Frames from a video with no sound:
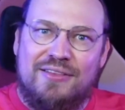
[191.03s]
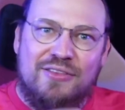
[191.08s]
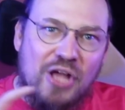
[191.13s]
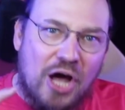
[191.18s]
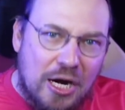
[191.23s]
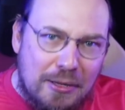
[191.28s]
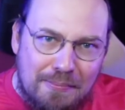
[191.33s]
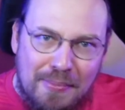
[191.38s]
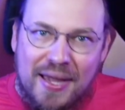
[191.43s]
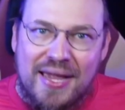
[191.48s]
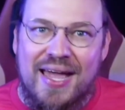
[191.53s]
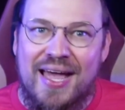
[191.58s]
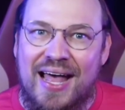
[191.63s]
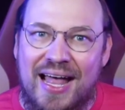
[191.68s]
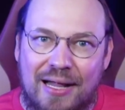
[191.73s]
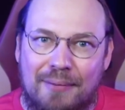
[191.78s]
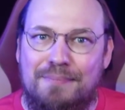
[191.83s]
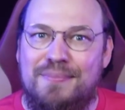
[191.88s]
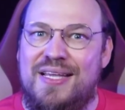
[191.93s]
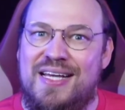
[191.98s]
not by a
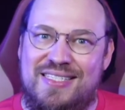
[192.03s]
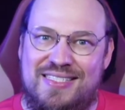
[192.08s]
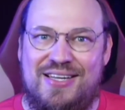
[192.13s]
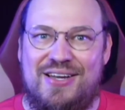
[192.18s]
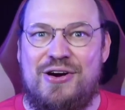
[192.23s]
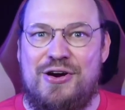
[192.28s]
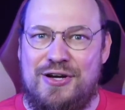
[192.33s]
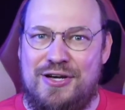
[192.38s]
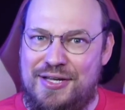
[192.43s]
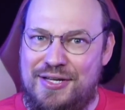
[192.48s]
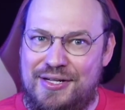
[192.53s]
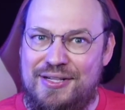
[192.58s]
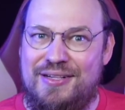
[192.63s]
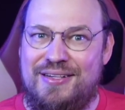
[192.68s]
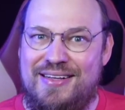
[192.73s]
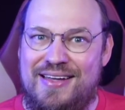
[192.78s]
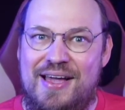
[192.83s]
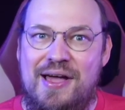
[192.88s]
help desk article.